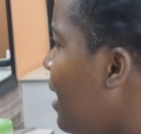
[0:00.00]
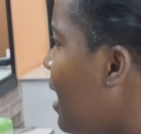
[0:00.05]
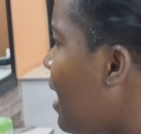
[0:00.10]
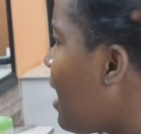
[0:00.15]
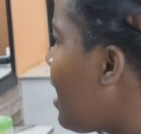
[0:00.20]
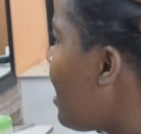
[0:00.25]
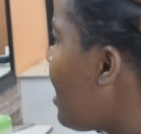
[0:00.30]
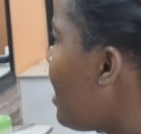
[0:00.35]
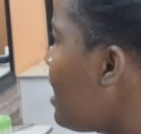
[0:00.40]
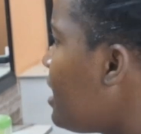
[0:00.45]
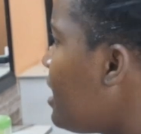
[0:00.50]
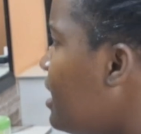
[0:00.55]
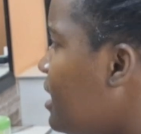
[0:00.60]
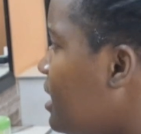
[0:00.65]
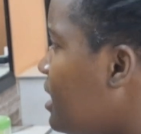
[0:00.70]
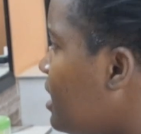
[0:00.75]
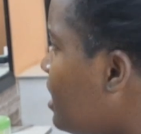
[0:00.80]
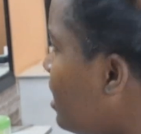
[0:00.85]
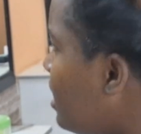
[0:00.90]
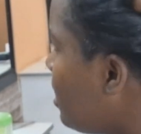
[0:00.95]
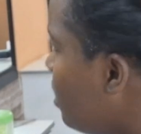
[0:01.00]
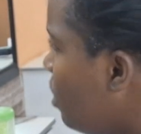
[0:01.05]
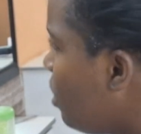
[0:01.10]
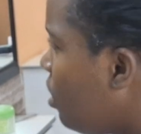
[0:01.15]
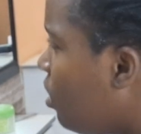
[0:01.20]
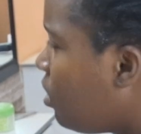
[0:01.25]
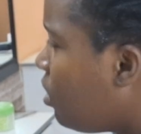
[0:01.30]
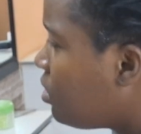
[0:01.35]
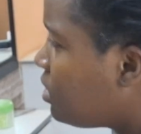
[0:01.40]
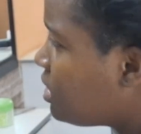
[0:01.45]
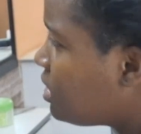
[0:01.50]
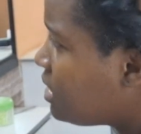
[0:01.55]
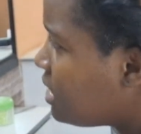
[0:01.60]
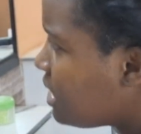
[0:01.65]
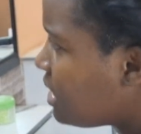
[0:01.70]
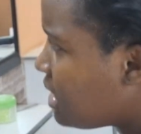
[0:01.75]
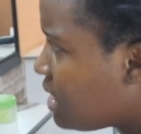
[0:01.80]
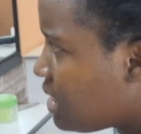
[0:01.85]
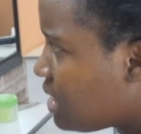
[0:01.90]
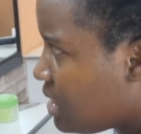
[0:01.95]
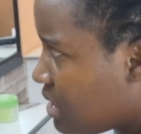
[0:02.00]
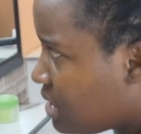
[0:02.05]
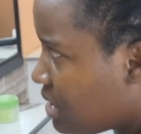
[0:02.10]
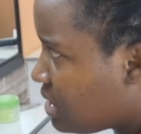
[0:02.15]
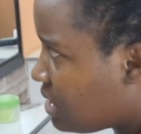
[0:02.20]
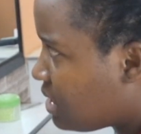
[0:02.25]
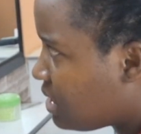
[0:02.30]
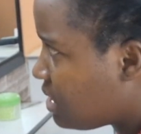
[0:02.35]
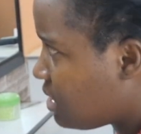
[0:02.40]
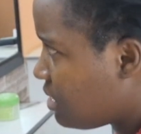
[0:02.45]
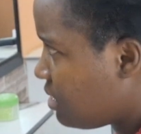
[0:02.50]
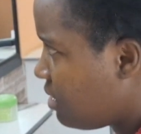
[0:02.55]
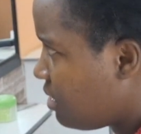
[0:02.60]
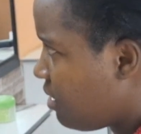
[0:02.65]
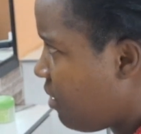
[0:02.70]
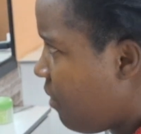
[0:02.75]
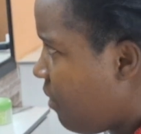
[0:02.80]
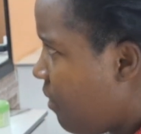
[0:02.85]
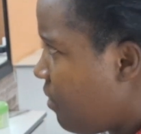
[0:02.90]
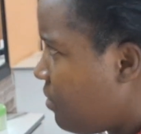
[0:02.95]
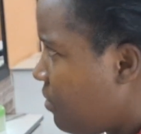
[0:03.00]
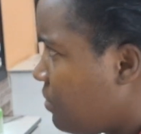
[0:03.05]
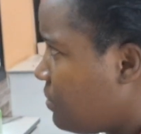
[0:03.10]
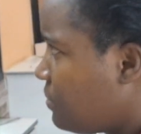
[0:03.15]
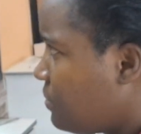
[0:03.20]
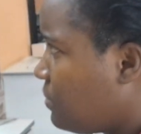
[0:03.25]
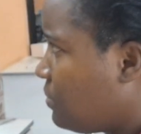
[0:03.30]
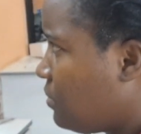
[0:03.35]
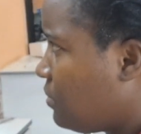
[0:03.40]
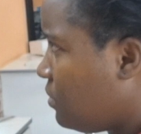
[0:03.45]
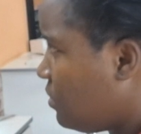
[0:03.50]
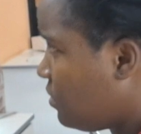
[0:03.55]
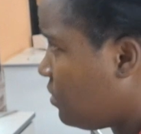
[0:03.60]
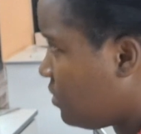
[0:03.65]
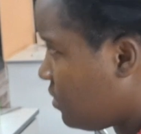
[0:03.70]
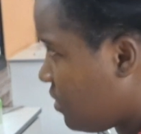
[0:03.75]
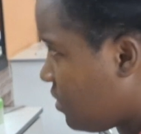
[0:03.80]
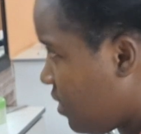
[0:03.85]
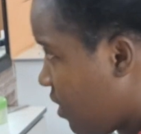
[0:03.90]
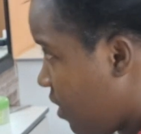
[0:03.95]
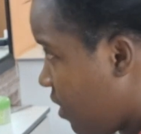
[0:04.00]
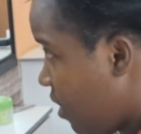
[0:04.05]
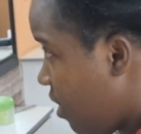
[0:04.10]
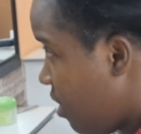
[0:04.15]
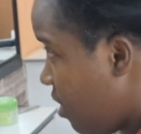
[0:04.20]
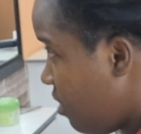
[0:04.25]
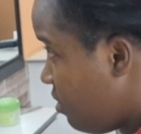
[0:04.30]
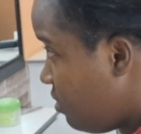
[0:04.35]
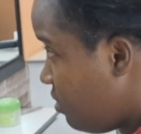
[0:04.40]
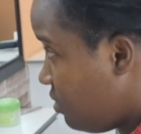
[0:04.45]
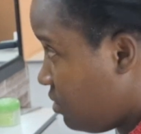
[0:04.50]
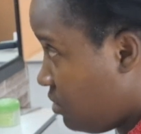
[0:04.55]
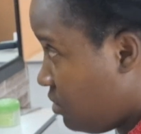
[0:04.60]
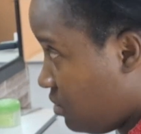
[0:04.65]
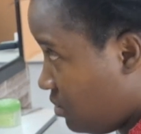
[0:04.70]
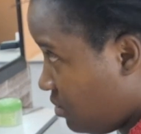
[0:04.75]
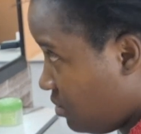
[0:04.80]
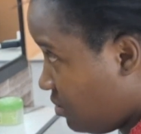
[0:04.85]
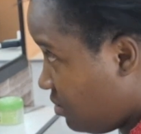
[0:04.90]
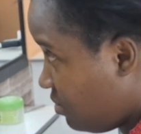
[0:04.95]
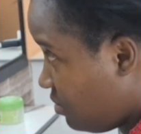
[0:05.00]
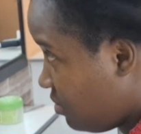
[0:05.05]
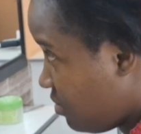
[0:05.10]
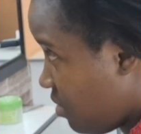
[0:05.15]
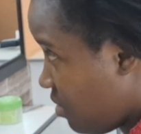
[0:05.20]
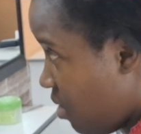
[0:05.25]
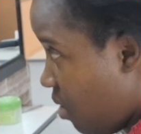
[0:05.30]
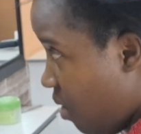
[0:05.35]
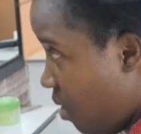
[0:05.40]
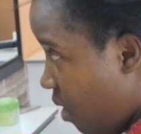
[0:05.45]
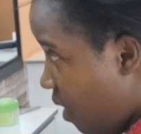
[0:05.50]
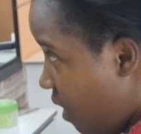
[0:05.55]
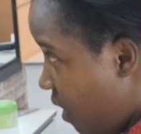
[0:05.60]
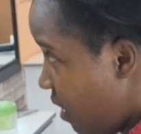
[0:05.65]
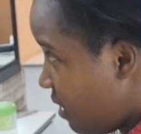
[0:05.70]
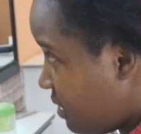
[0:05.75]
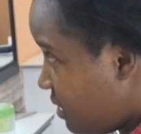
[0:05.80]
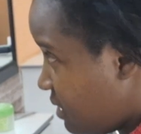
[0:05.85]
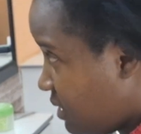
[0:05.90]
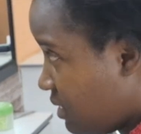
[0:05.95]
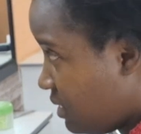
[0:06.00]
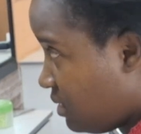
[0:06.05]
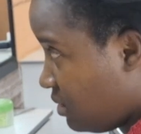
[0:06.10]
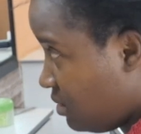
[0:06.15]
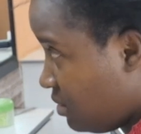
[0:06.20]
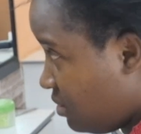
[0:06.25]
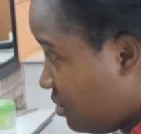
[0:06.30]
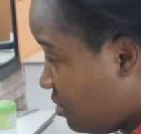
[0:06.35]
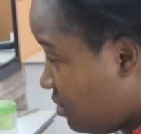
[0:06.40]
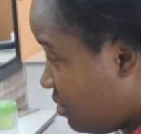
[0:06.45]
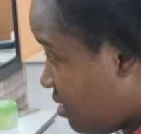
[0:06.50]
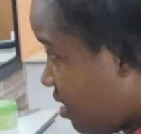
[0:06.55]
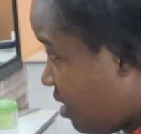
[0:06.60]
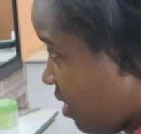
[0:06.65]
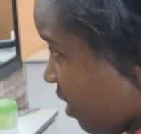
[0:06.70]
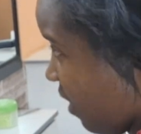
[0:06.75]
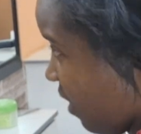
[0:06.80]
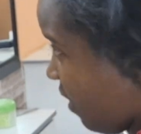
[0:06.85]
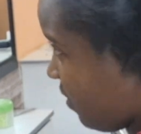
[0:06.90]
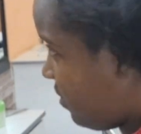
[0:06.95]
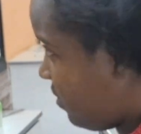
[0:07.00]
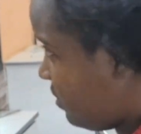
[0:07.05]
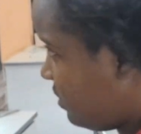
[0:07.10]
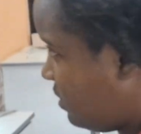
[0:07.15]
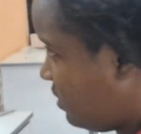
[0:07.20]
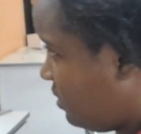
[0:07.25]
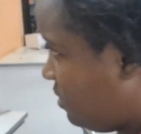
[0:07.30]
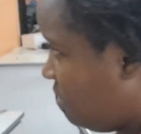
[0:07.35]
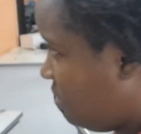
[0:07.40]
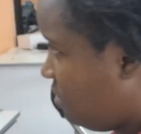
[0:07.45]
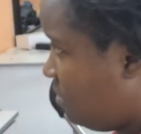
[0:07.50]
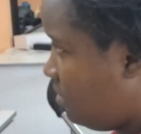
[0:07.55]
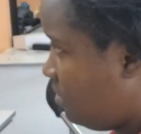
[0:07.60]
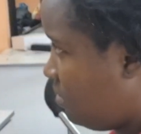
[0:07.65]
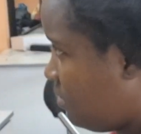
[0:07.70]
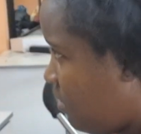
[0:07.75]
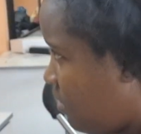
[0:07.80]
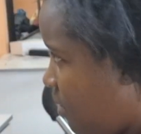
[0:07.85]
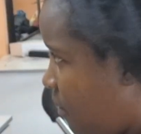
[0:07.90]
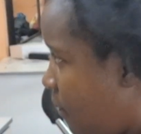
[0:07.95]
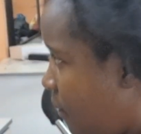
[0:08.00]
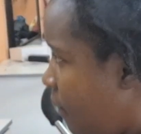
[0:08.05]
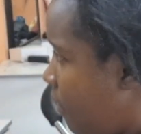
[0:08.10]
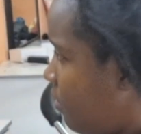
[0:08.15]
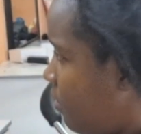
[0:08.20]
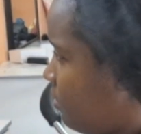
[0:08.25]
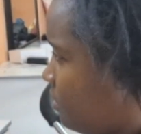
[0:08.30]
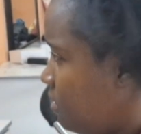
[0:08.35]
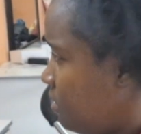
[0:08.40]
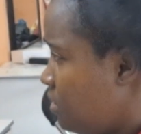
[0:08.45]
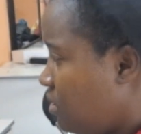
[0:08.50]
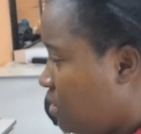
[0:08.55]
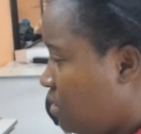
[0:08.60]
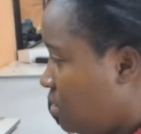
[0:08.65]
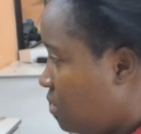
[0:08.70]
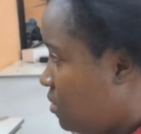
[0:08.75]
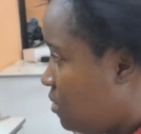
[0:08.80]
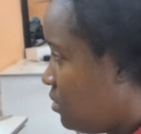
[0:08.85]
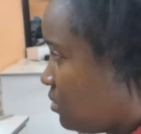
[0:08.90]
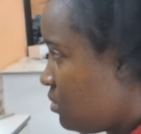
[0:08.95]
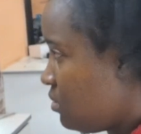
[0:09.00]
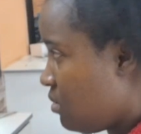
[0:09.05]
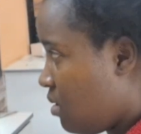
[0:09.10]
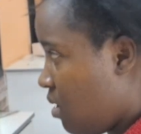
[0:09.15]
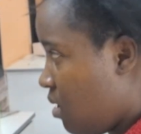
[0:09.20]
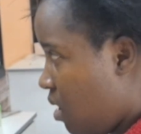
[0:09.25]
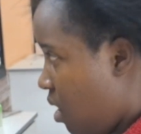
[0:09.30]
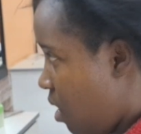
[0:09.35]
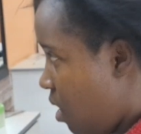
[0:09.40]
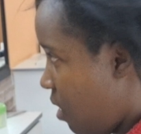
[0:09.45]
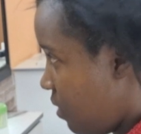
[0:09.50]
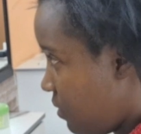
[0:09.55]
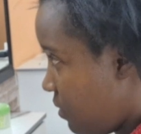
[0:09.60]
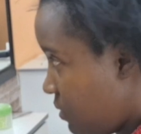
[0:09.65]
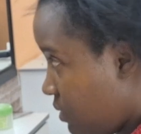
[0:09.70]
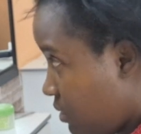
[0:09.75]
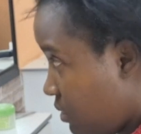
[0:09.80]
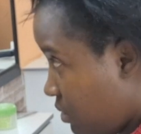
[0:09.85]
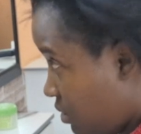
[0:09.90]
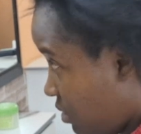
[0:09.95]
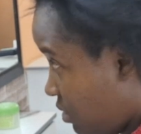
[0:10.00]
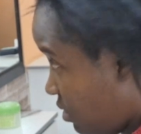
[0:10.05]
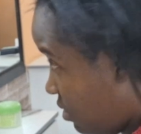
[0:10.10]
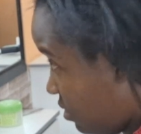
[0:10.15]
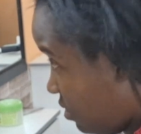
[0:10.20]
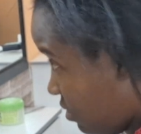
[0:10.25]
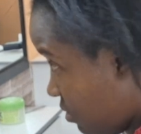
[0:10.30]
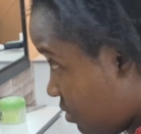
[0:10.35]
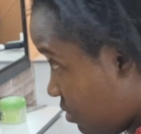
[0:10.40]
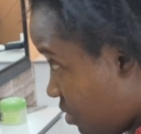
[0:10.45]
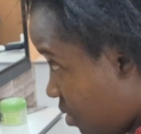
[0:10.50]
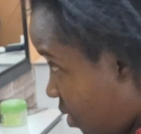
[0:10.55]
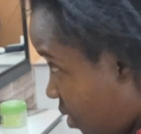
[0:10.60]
with their hands, is it a massage? Because it's nice. I enjoy it. She was just mixing things together for me just to make sure that when the hairstylist come and touches my